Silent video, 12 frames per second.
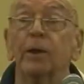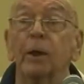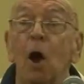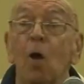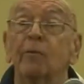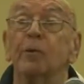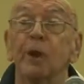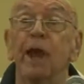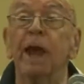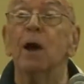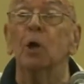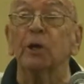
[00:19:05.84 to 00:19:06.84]
it the Over the
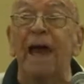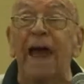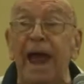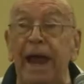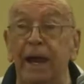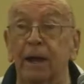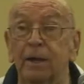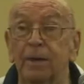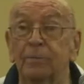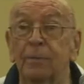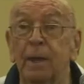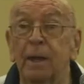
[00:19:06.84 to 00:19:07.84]
Hill Gang
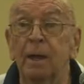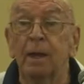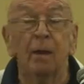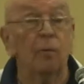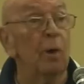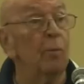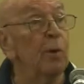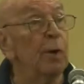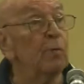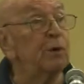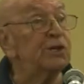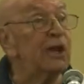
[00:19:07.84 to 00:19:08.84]
when we
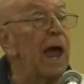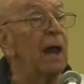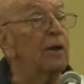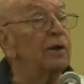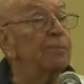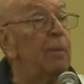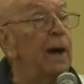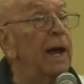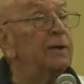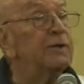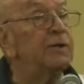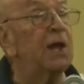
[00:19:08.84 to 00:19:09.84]
were challenged
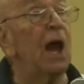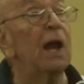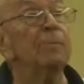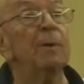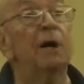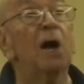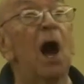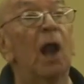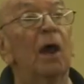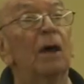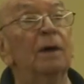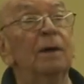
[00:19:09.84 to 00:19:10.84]
by Scully
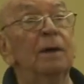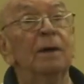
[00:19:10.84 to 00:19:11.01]
McCullough.